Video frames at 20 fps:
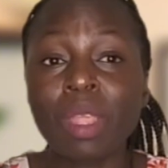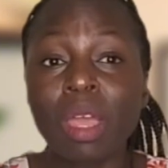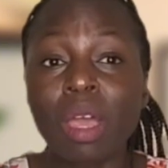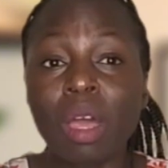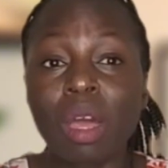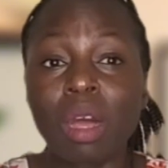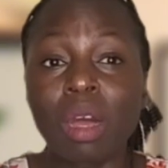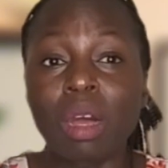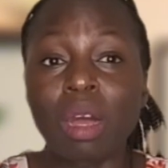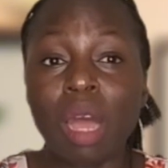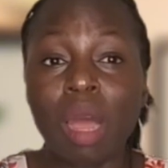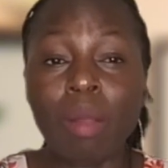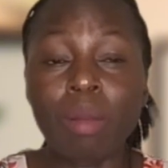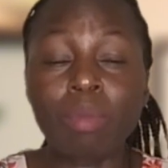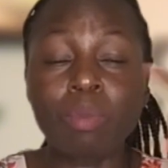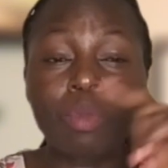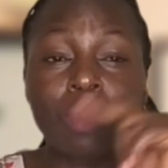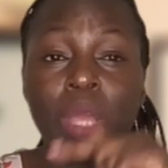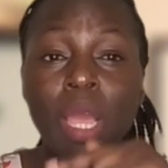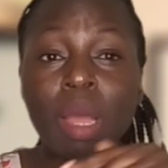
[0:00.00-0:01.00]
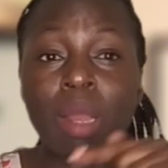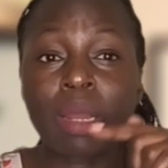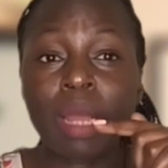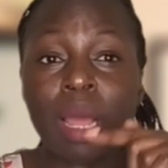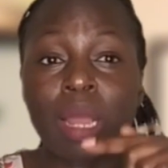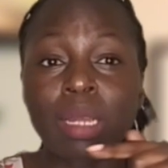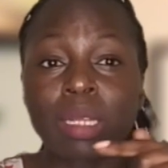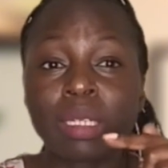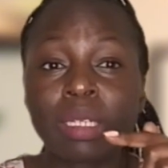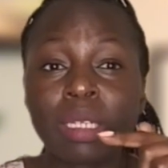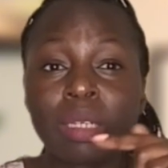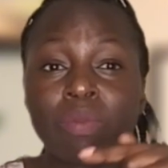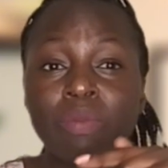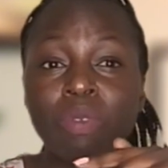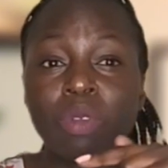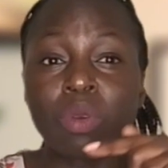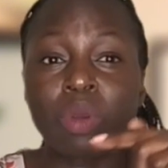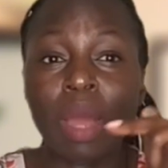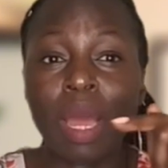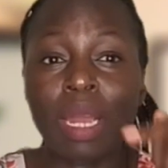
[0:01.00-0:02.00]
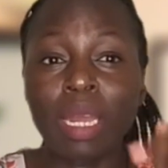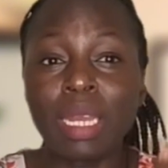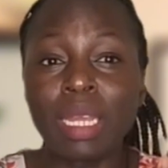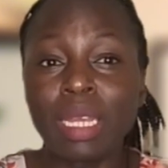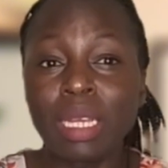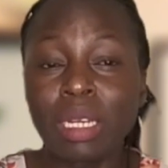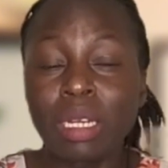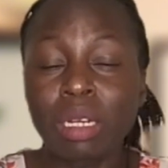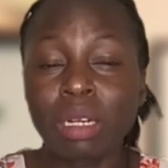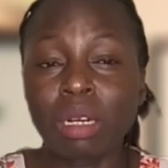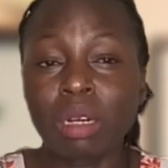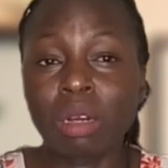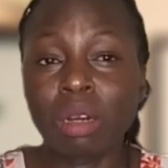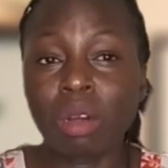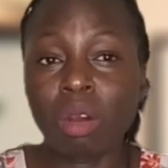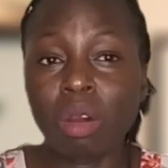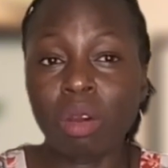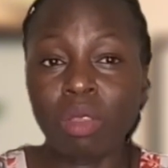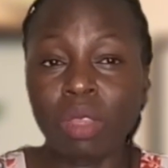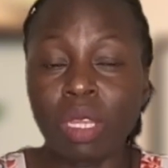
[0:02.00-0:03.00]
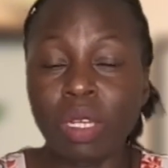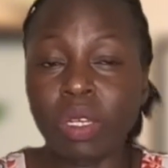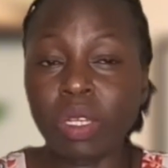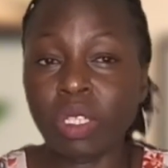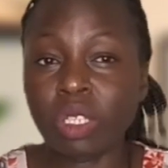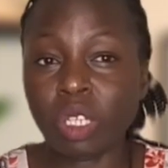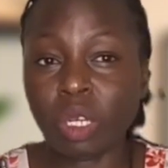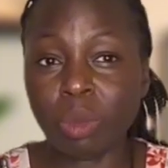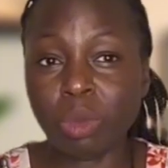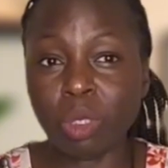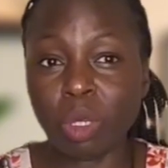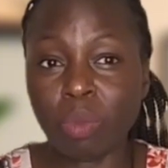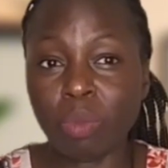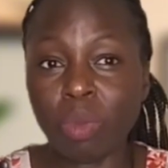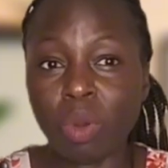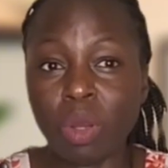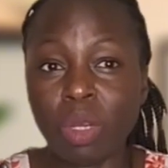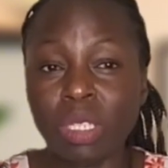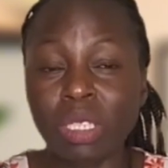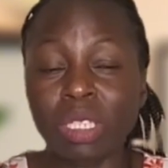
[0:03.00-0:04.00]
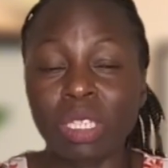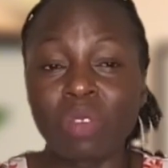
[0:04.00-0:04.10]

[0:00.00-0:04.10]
I'll give you a link on the description box.